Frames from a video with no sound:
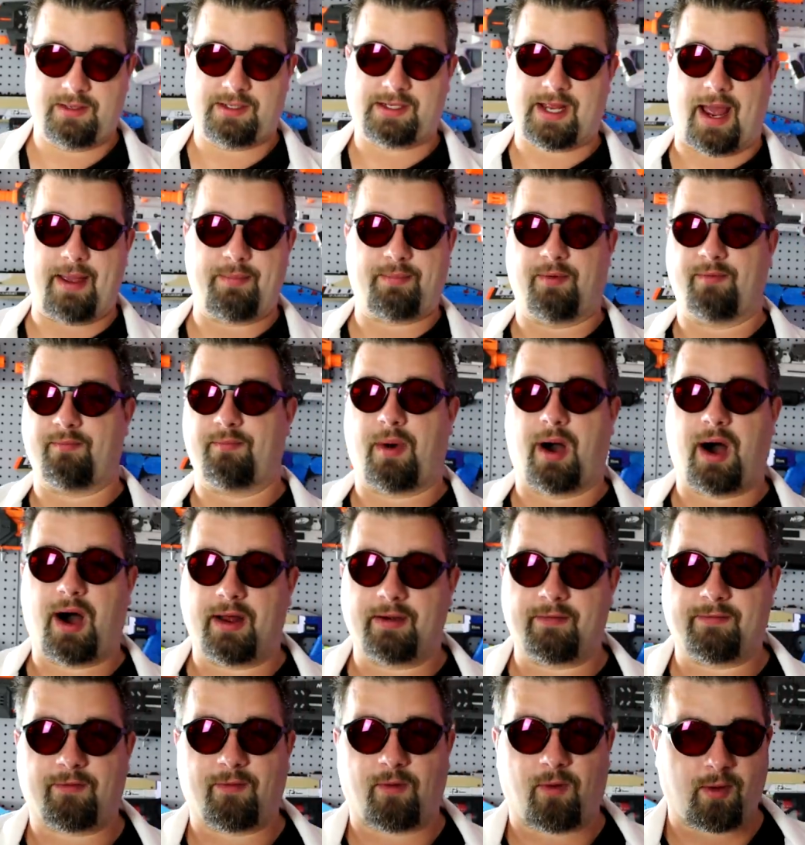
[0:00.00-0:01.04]
type of
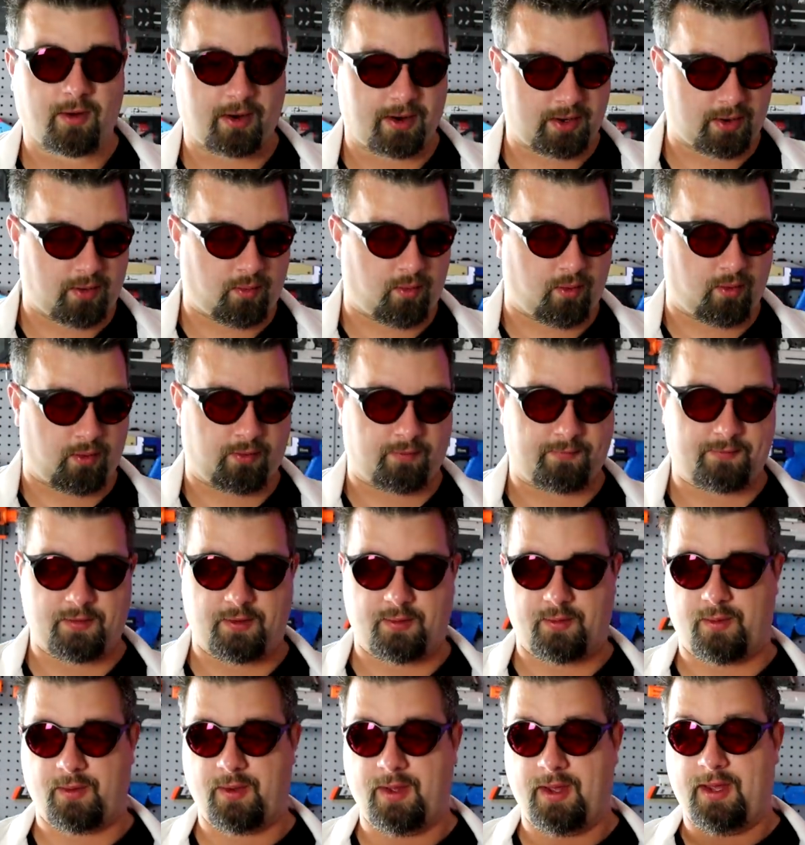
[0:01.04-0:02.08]
mod for it, or if
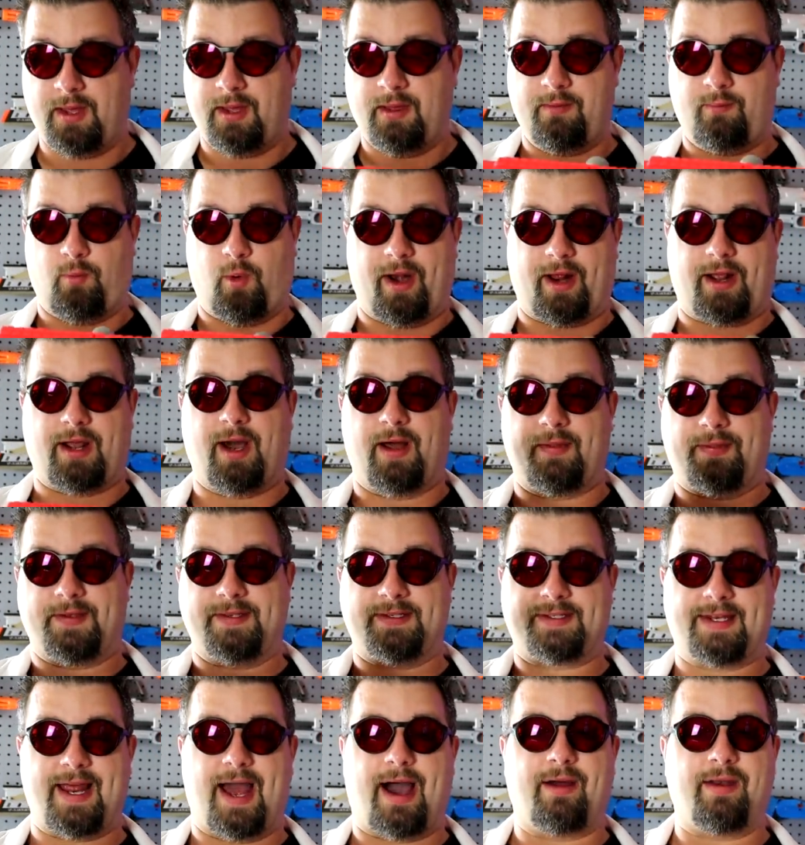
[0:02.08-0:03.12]
you want to cut
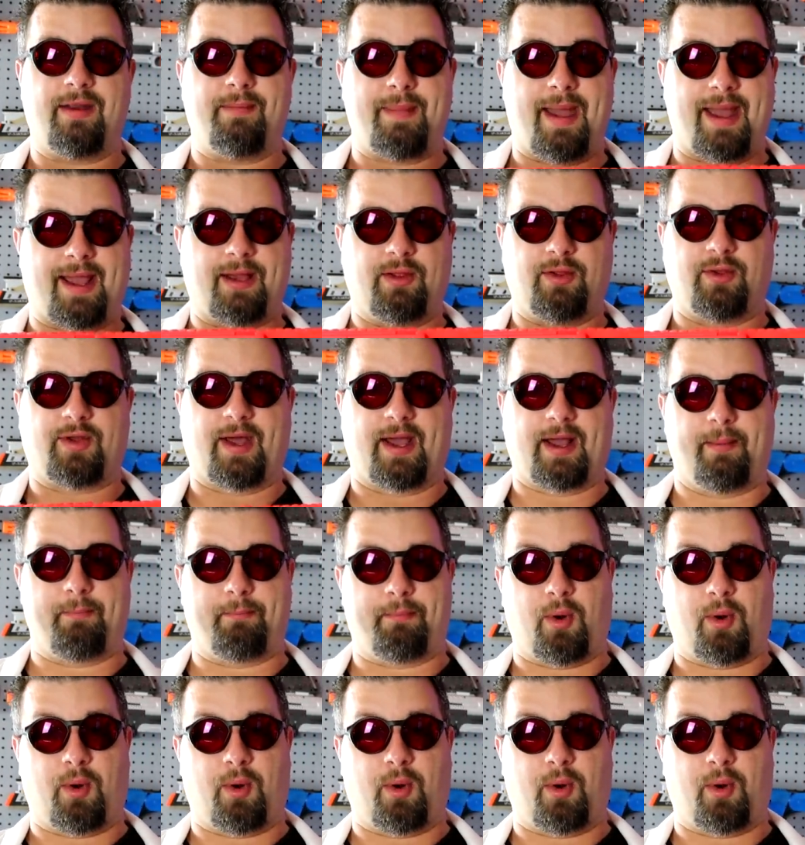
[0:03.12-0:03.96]
this down and make it look like a